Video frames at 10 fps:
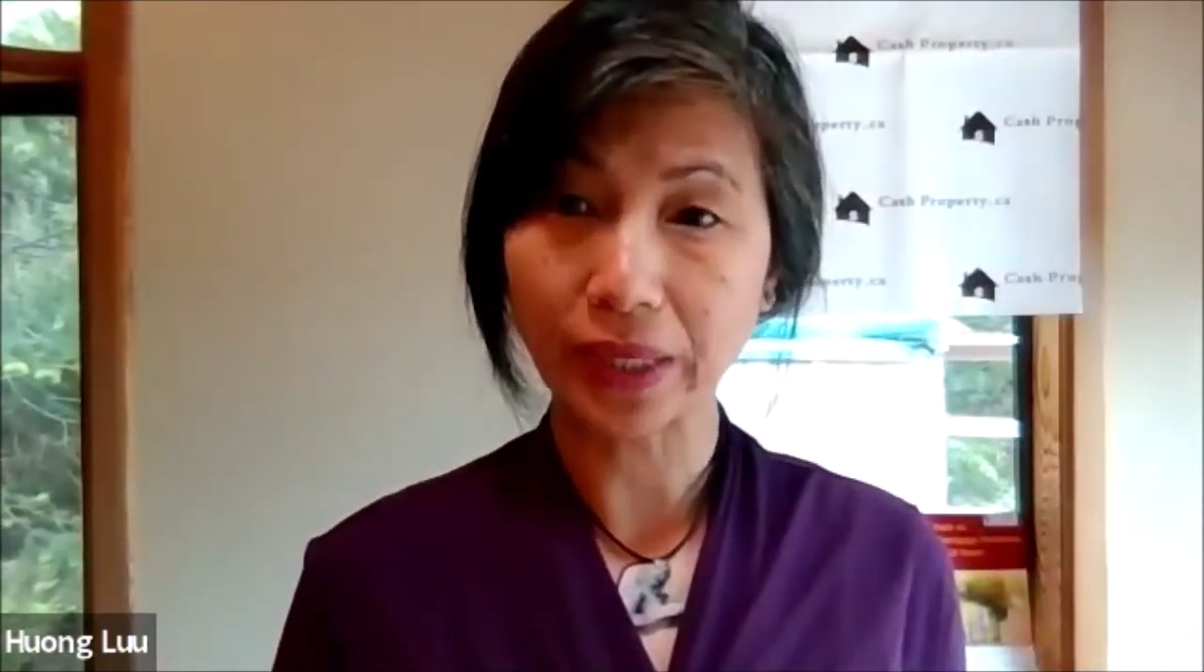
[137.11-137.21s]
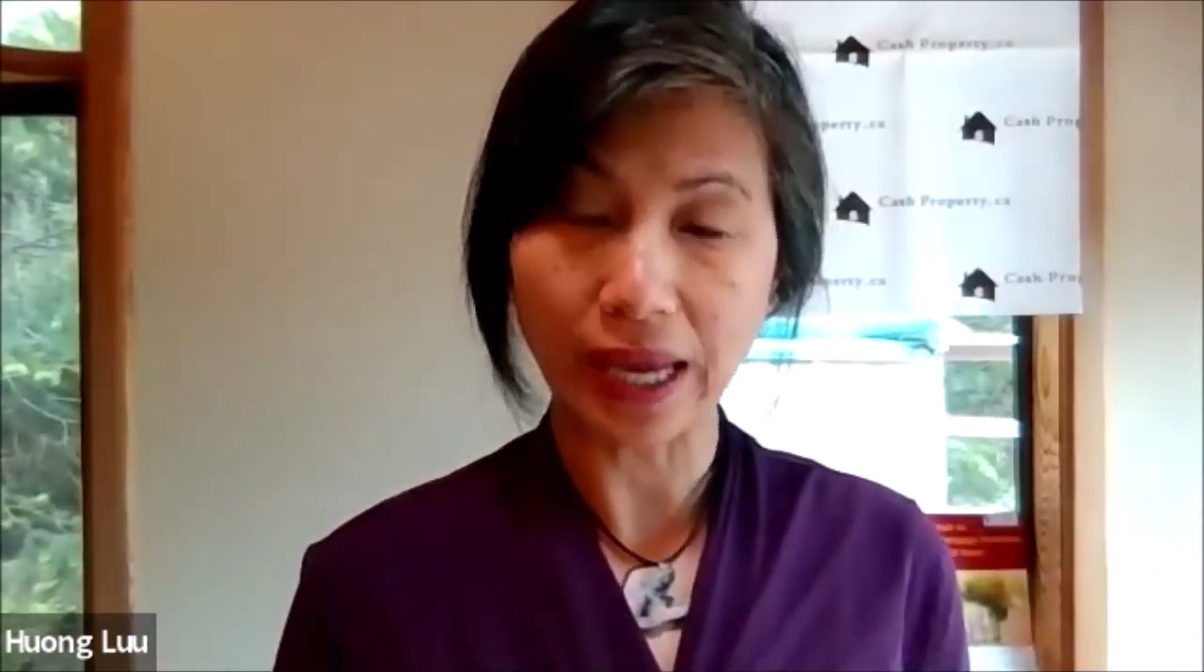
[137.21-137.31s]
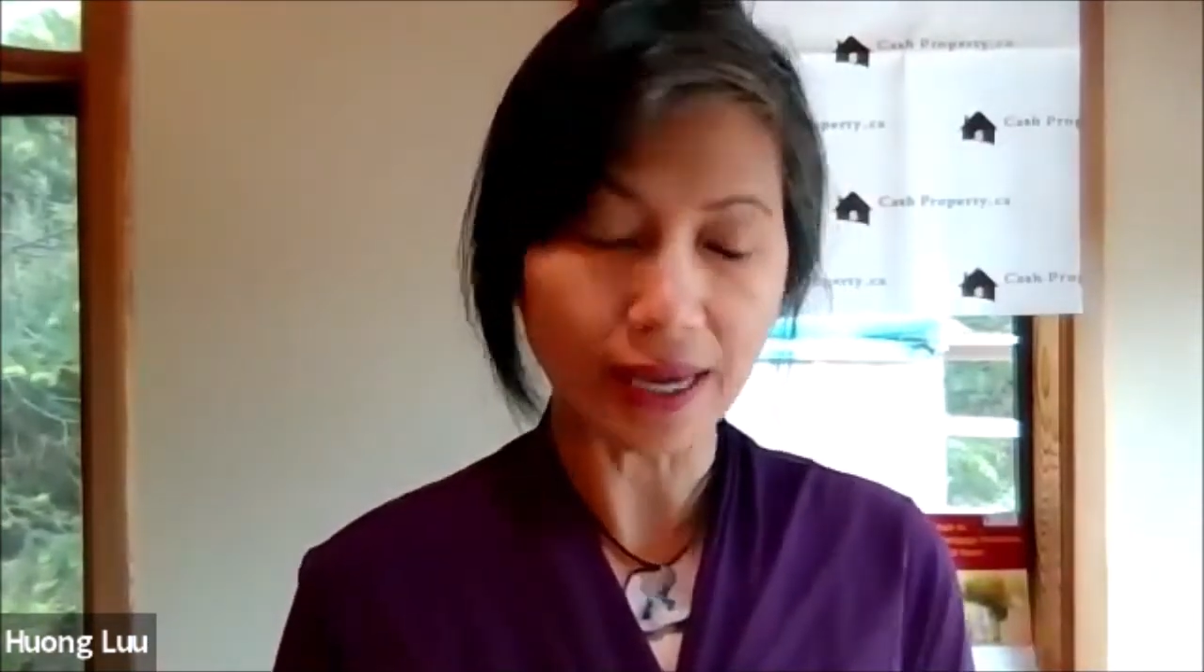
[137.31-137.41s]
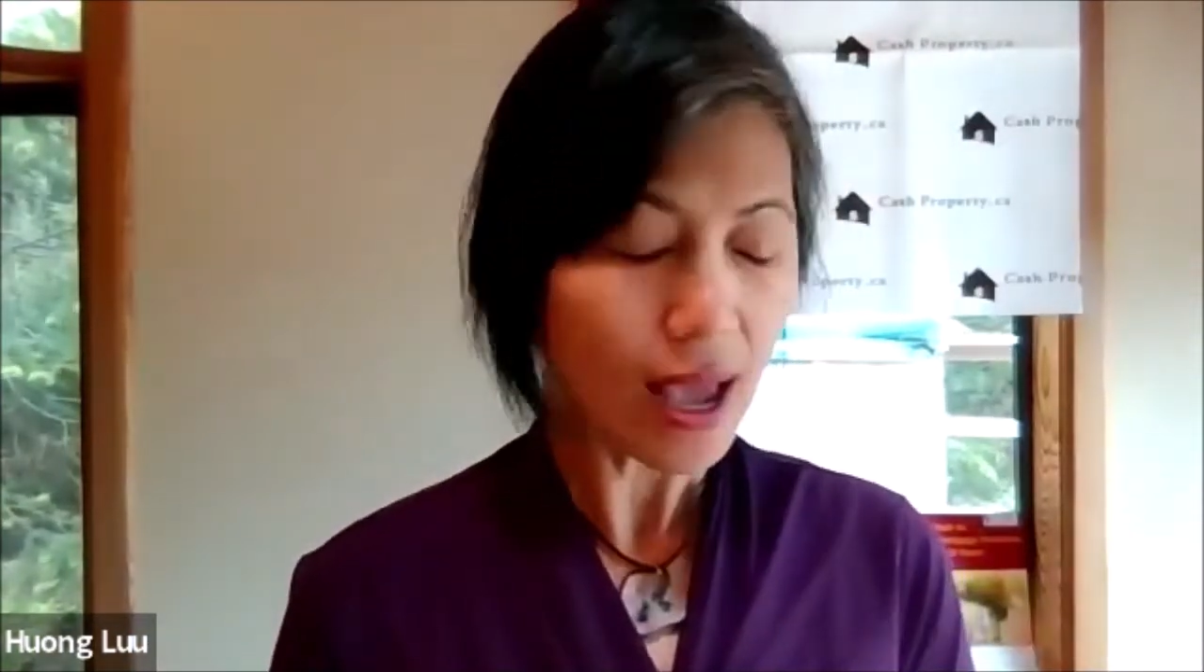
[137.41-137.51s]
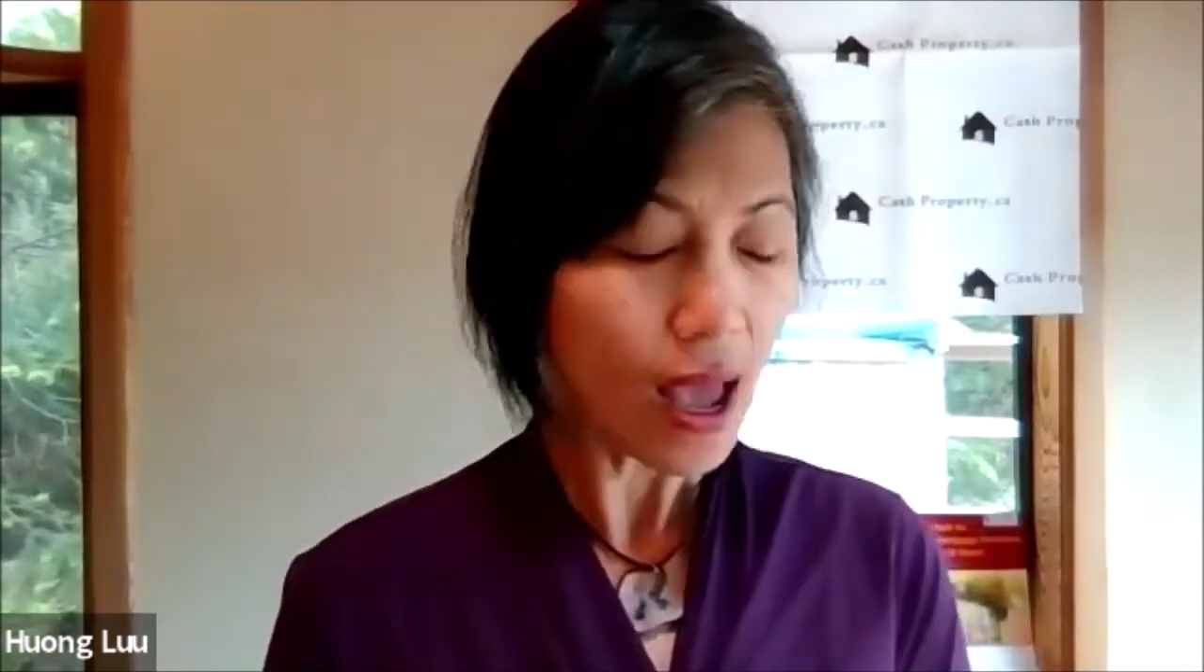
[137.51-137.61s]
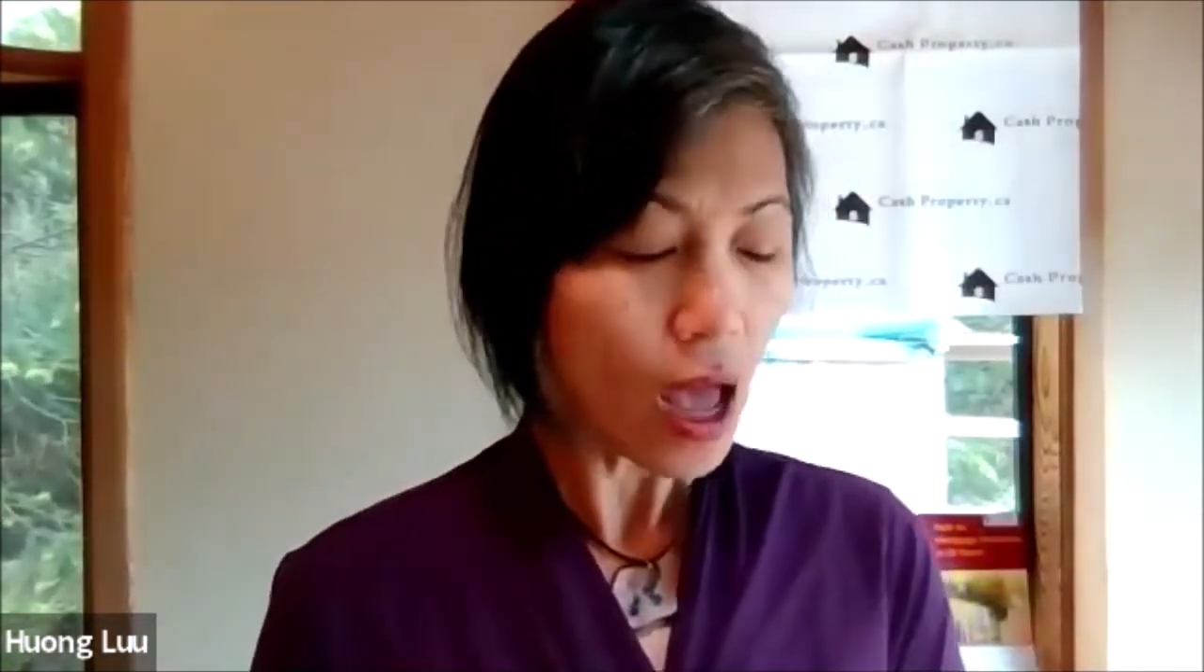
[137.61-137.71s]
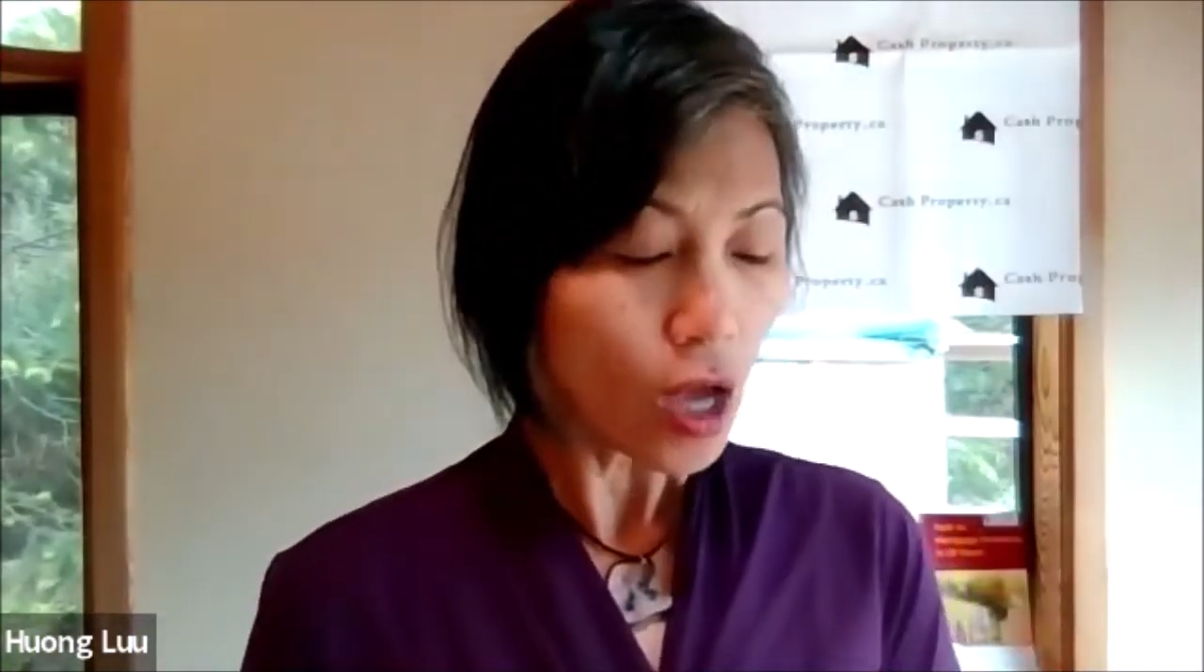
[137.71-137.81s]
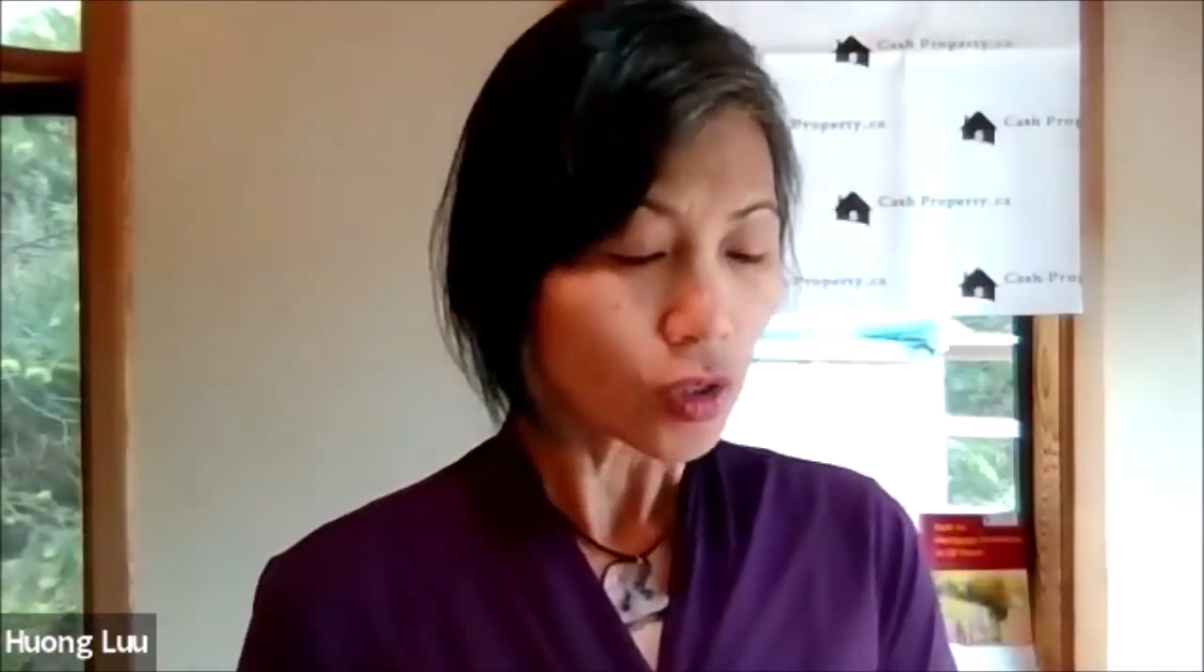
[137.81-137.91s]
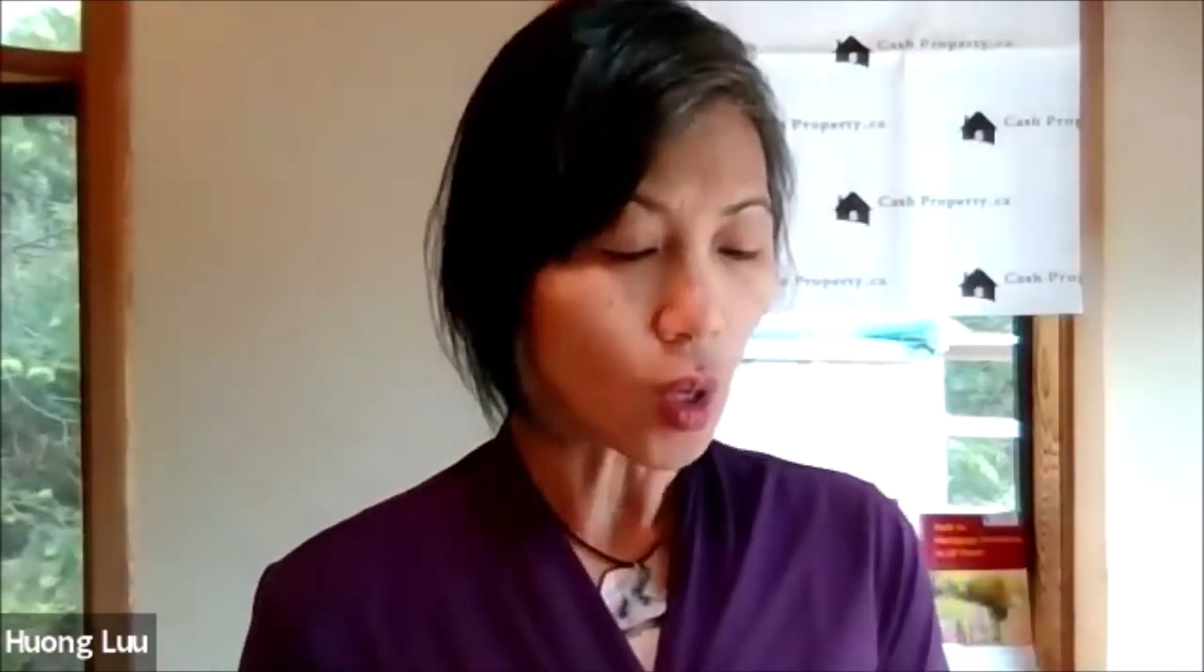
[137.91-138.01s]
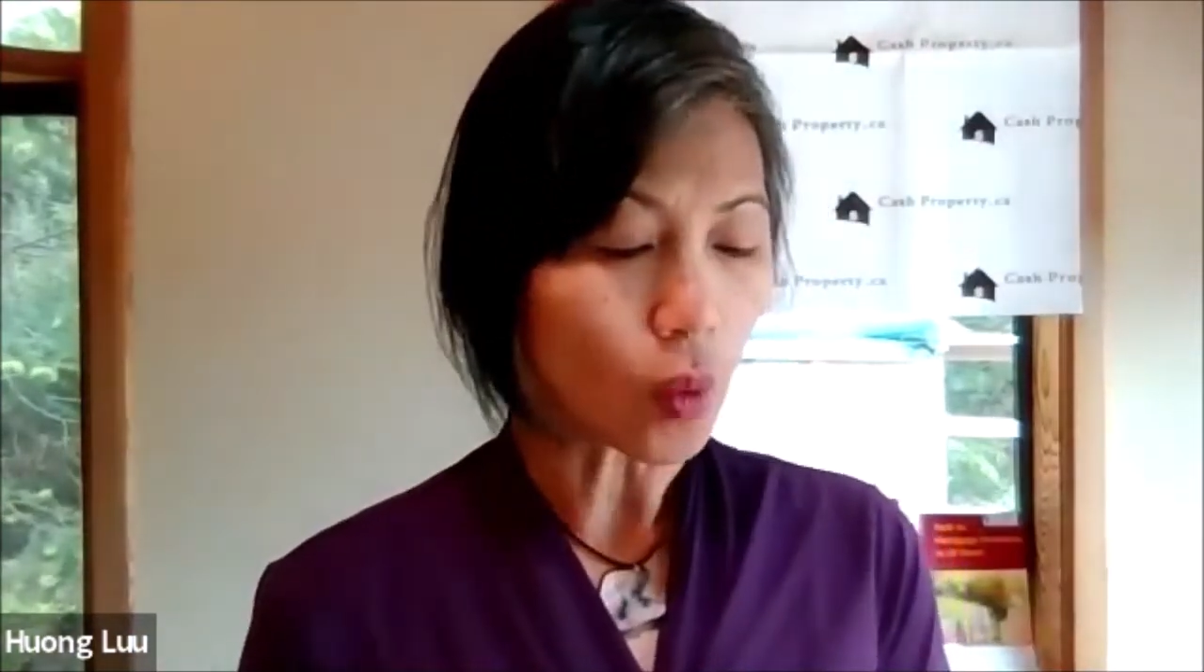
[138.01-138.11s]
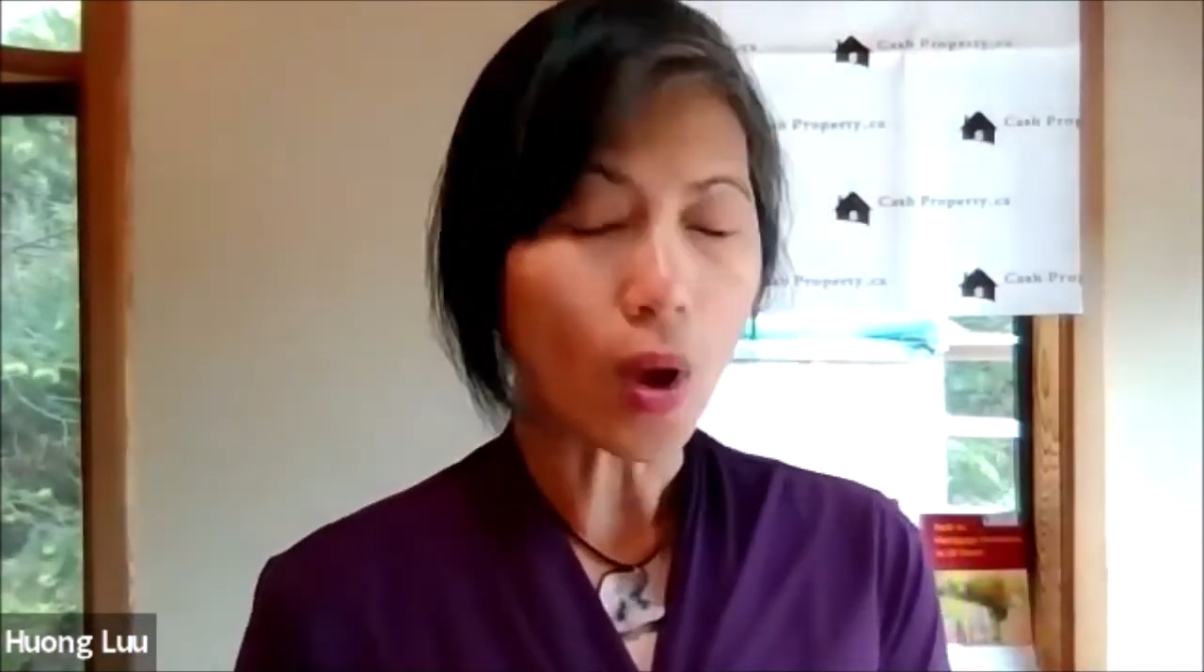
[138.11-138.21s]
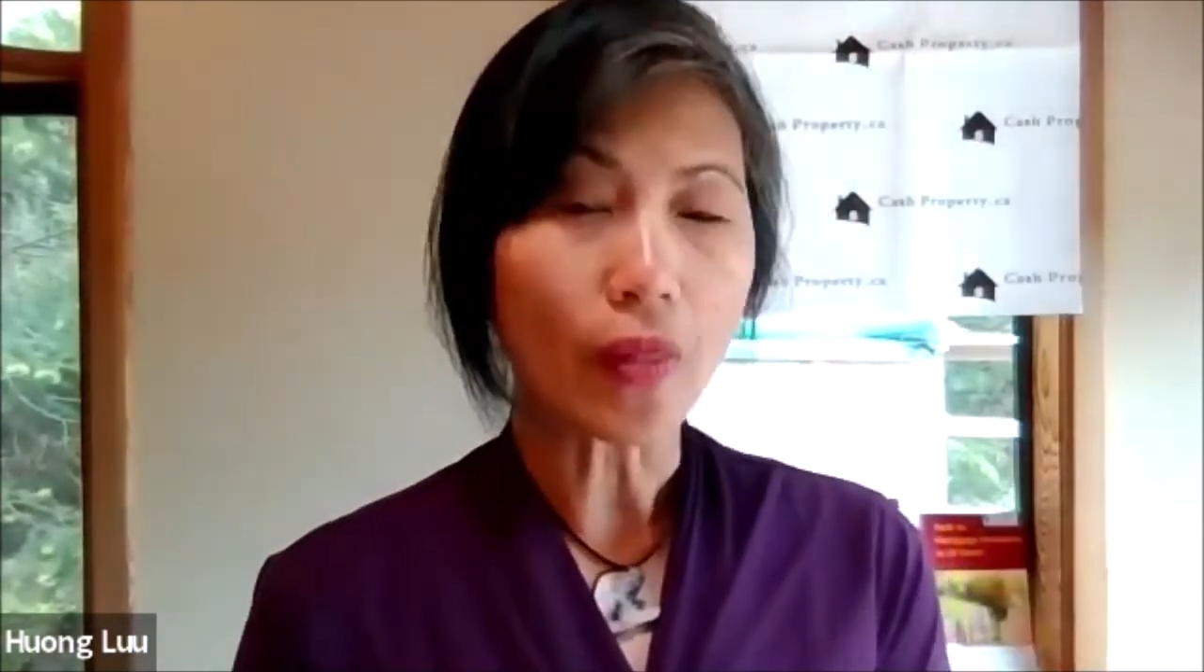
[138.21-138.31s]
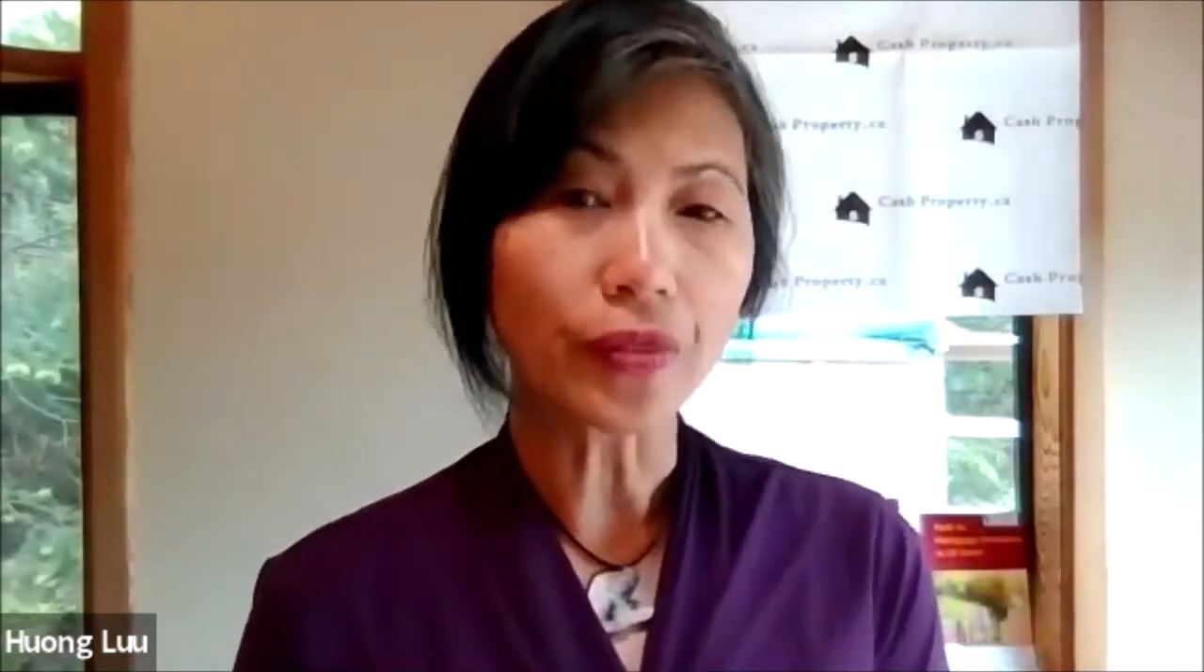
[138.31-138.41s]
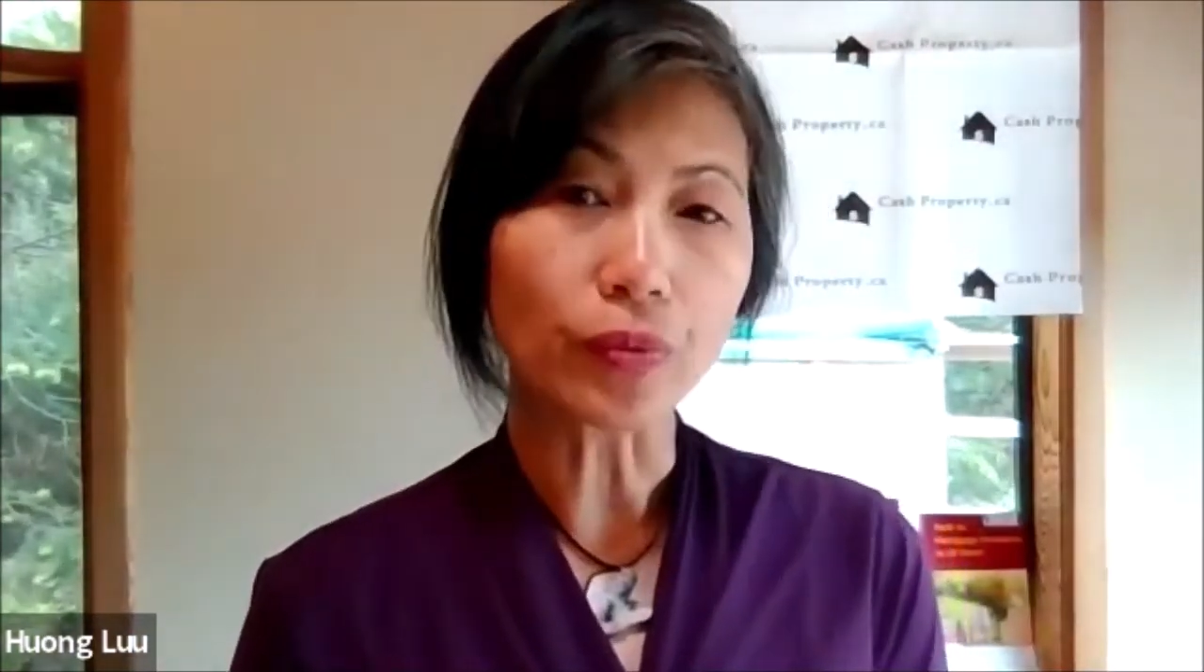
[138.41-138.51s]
Okay, so